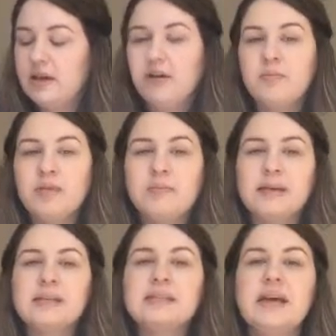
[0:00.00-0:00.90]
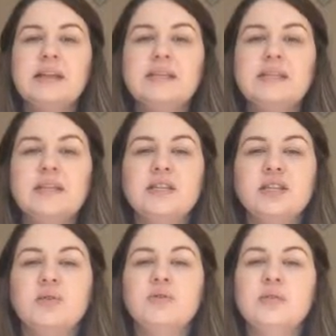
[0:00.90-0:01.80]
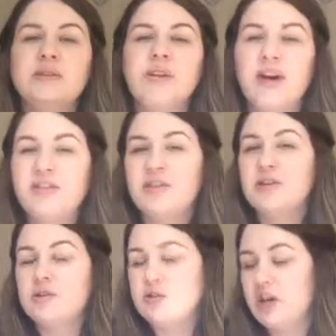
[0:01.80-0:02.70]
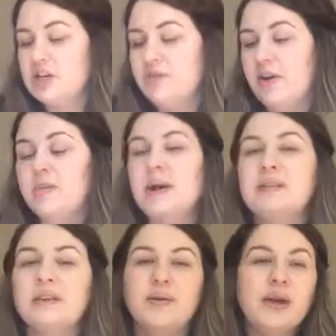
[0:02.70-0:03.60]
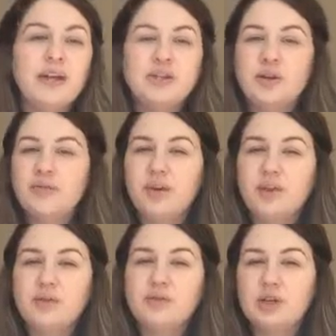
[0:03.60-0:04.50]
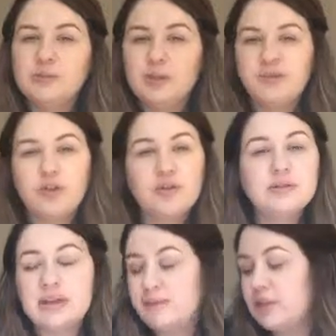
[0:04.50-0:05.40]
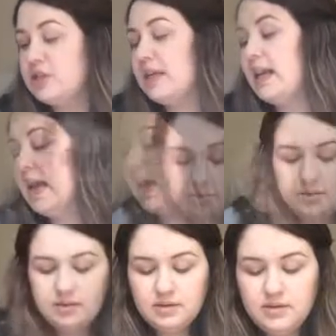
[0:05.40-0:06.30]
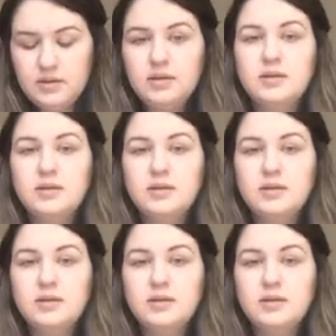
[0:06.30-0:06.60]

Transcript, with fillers: I got them in the biggest size that they do because I've heard that they don't stretch very well, so don't know if I'll use those, but I've got those anyway just in case.